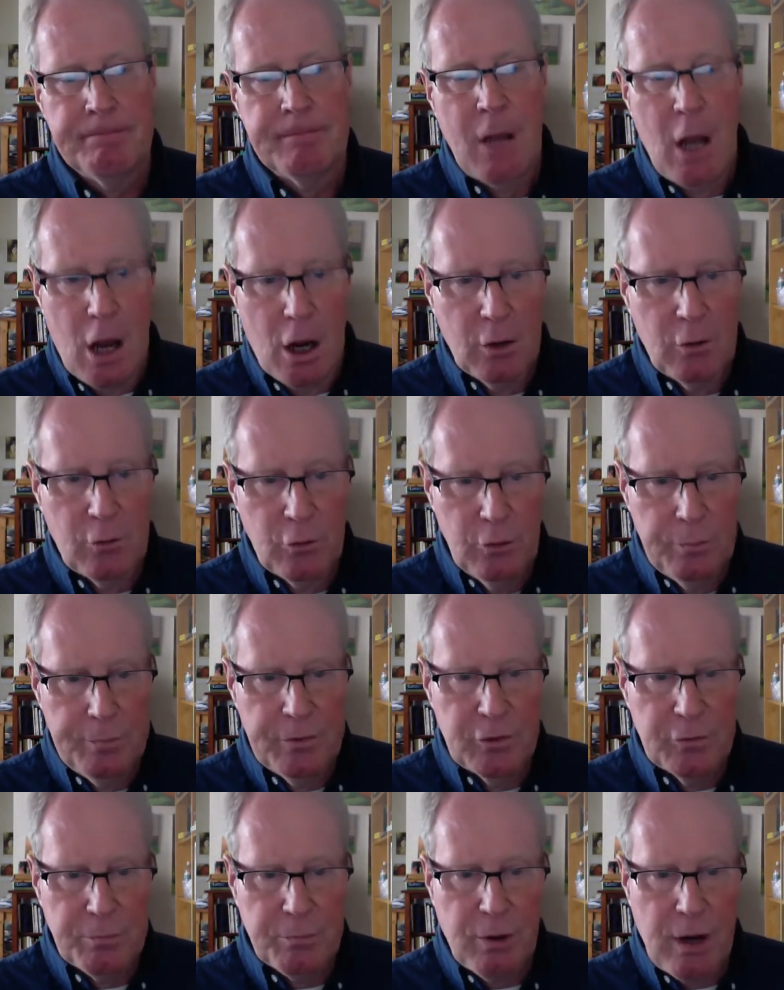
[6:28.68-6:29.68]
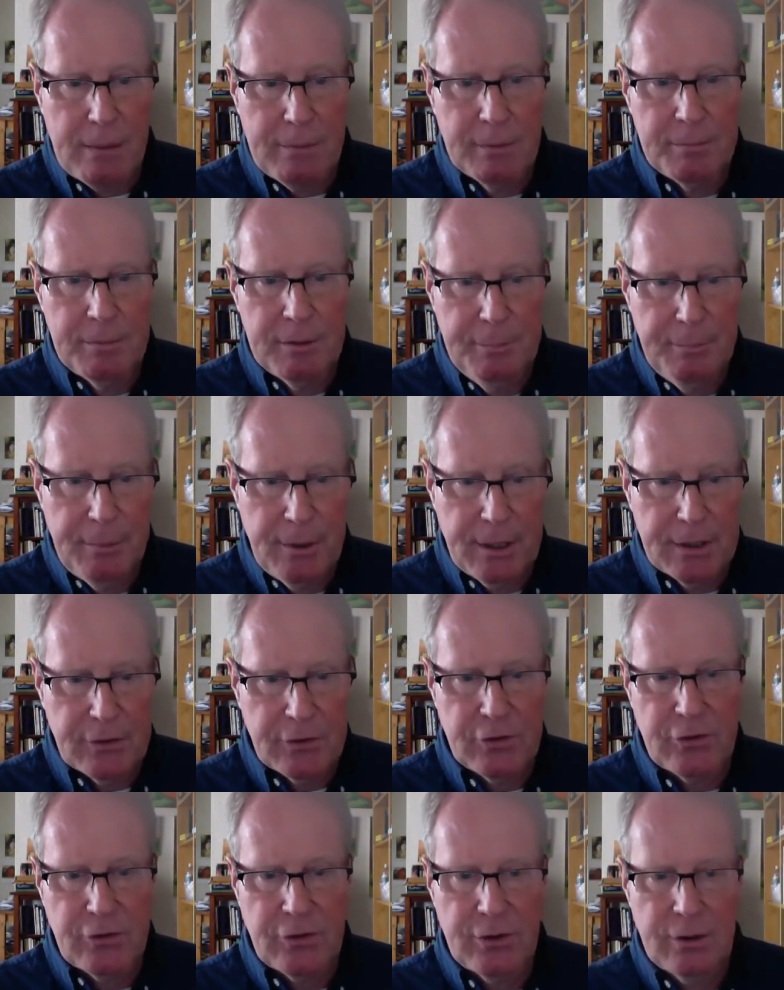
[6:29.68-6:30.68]
A group is probably
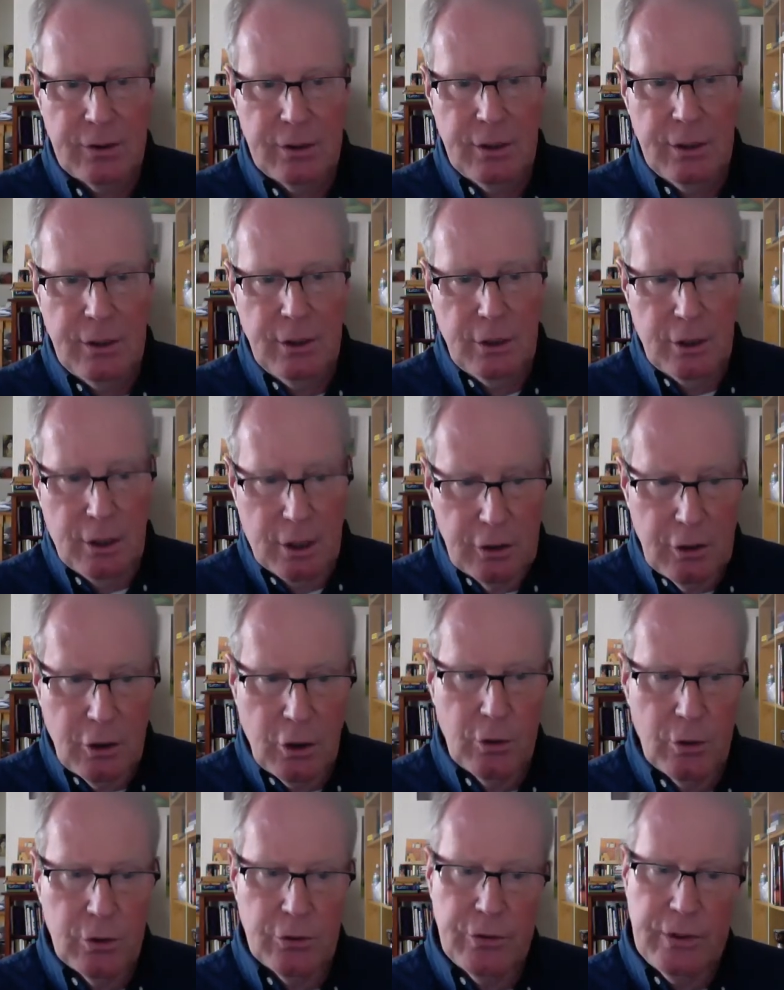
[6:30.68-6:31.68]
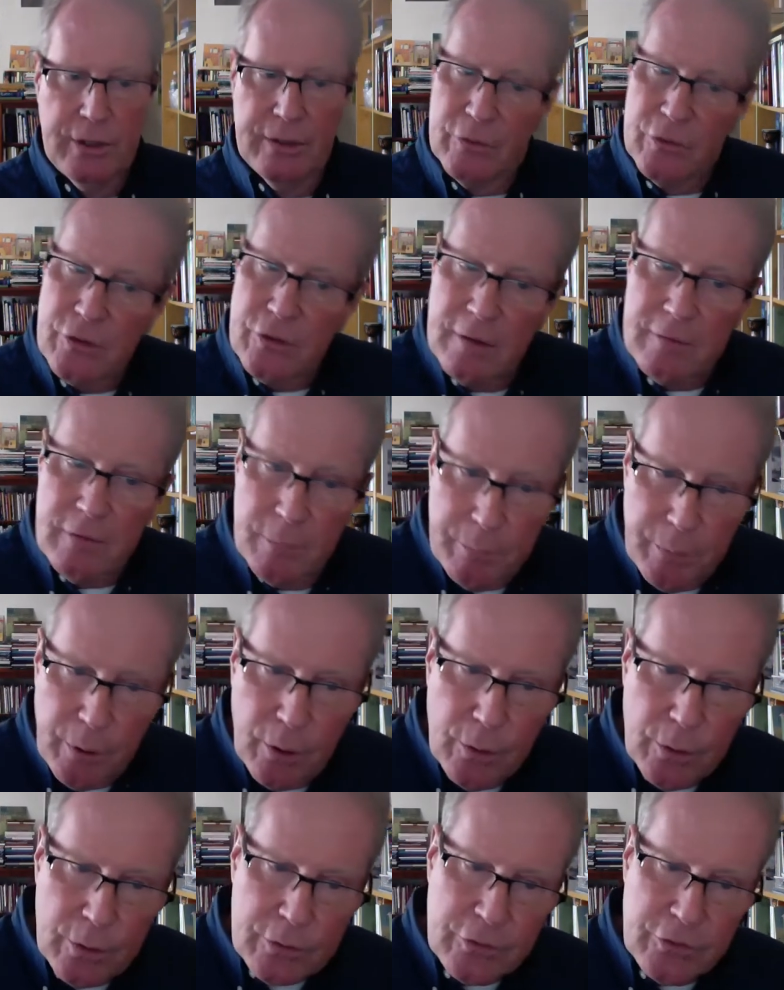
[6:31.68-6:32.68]
best, a coterie of 7
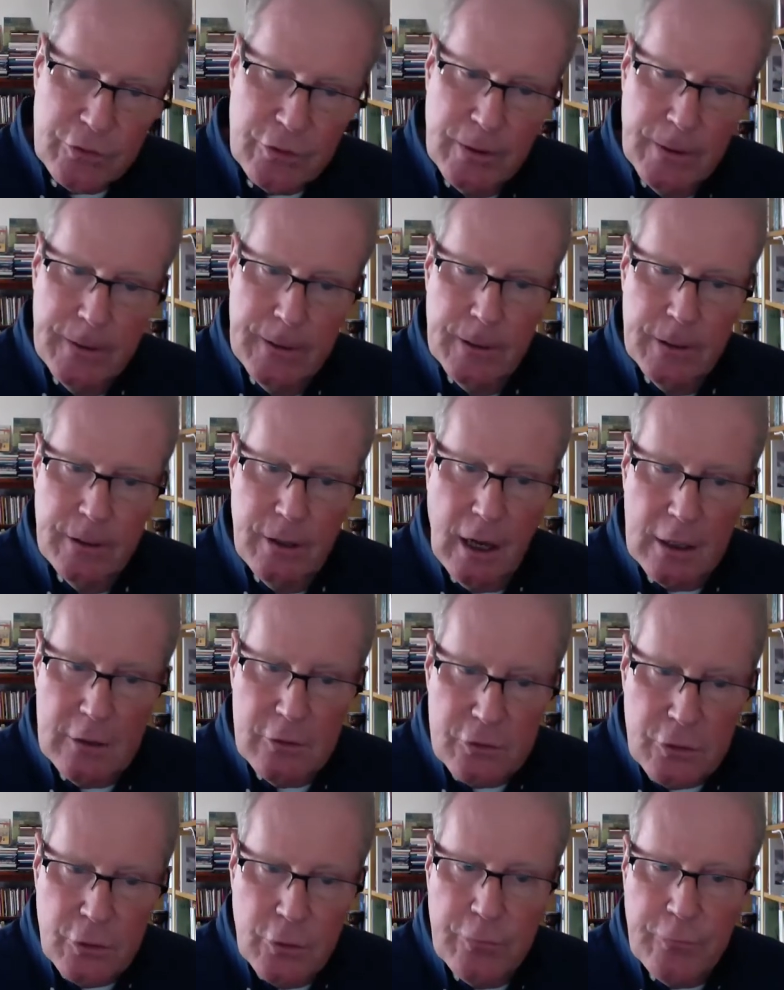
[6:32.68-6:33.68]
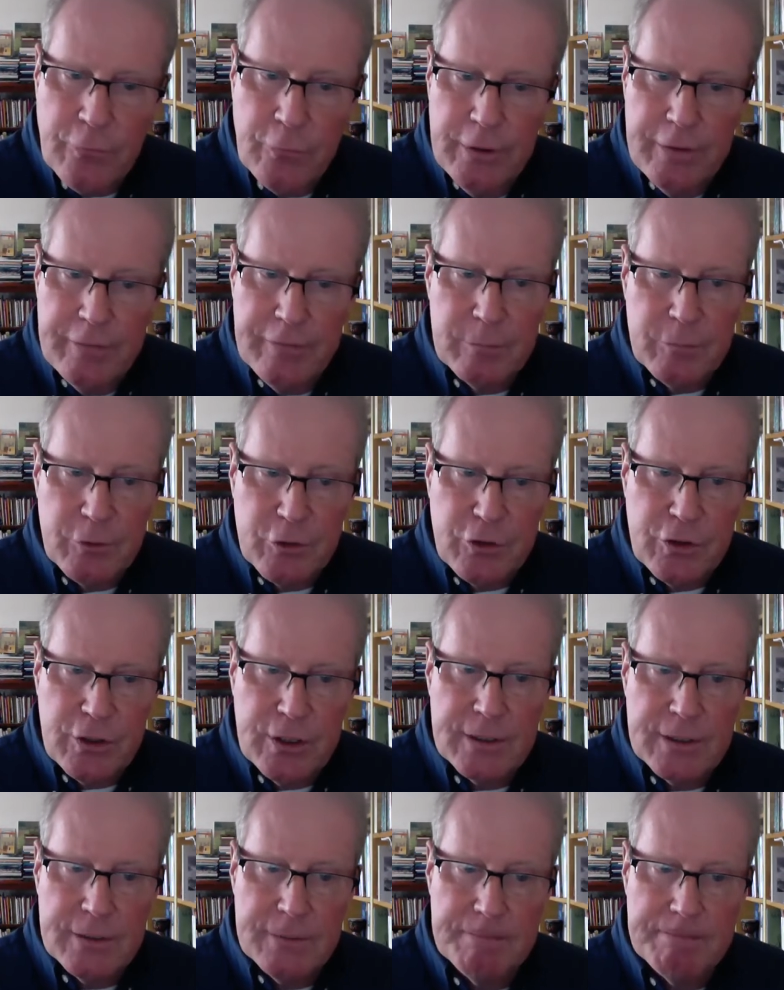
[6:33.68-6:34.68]
poets, not so free from
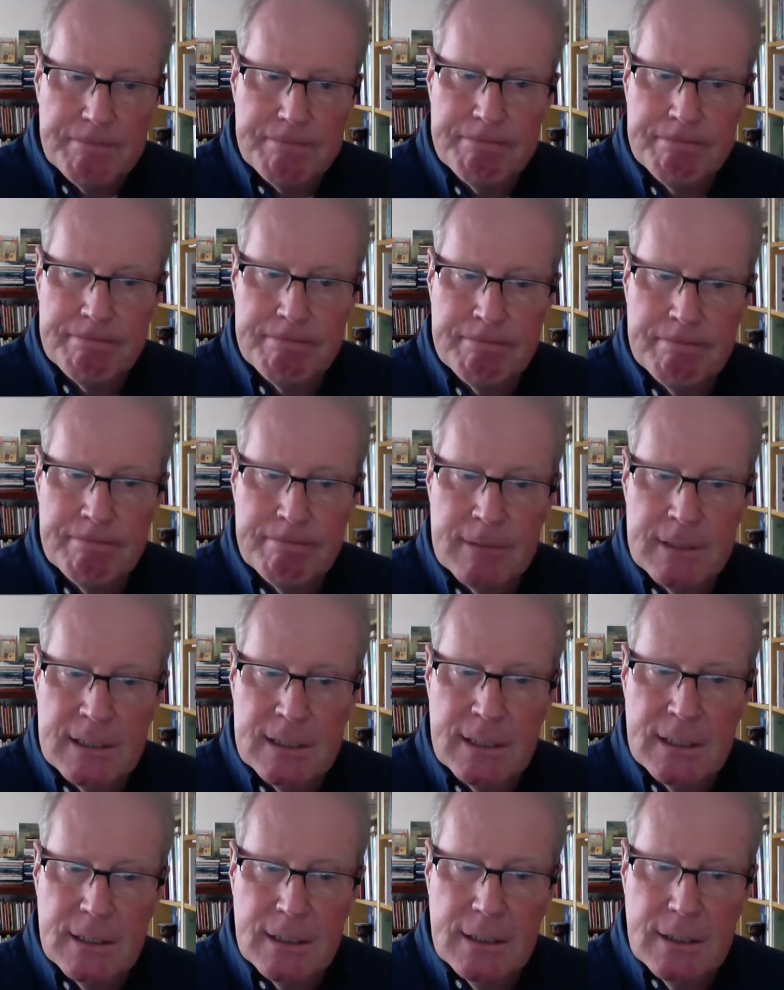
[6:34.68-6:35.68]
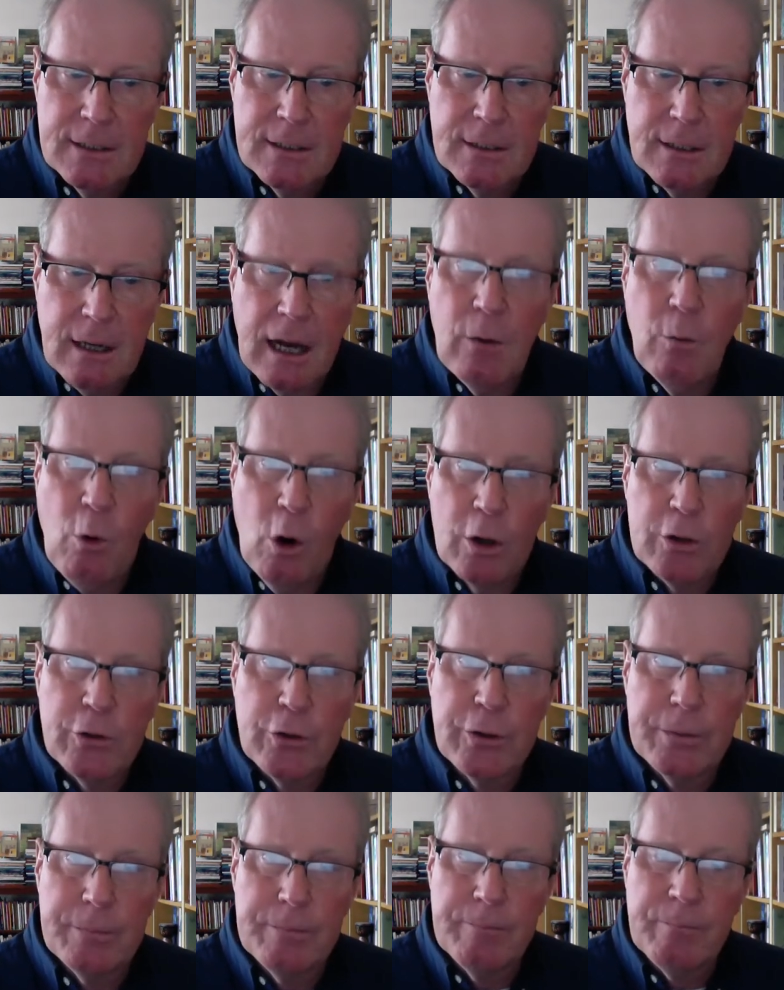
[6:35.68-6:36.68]
sin. I
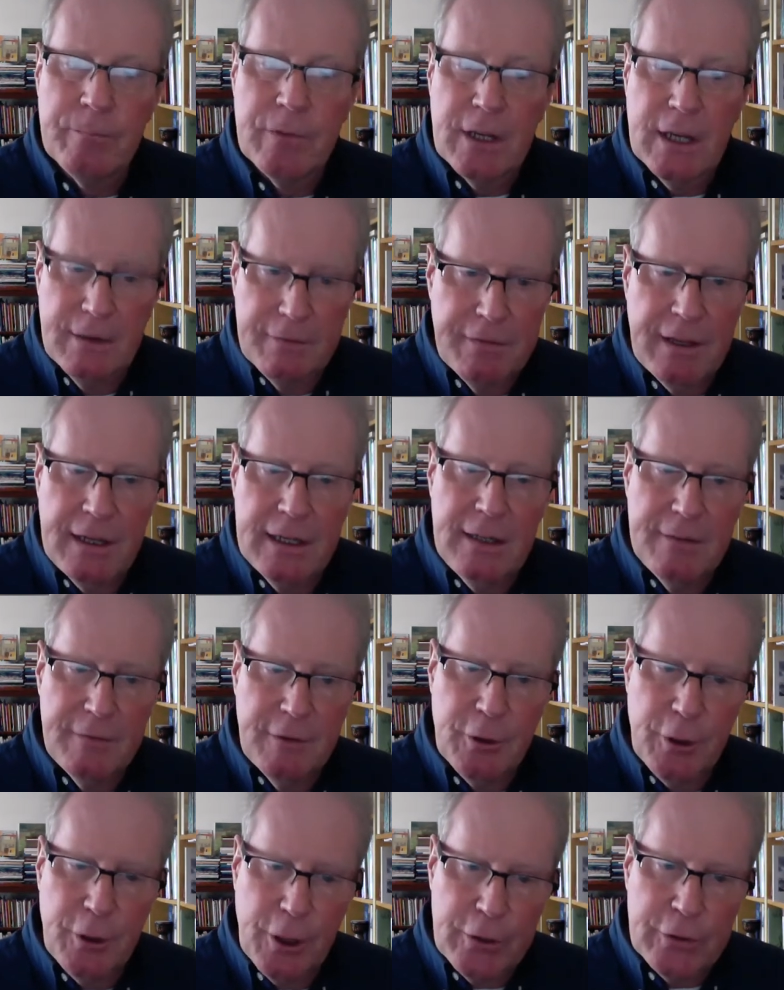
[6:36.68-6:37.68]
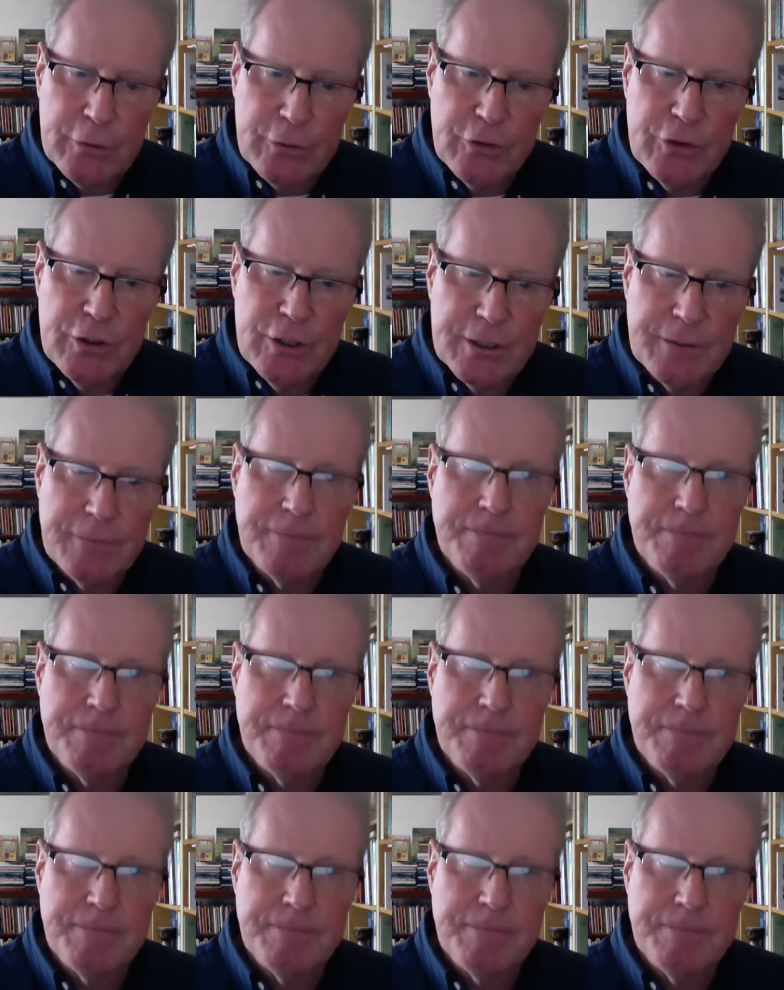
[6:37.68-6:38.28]
wonder if they'd even let us in.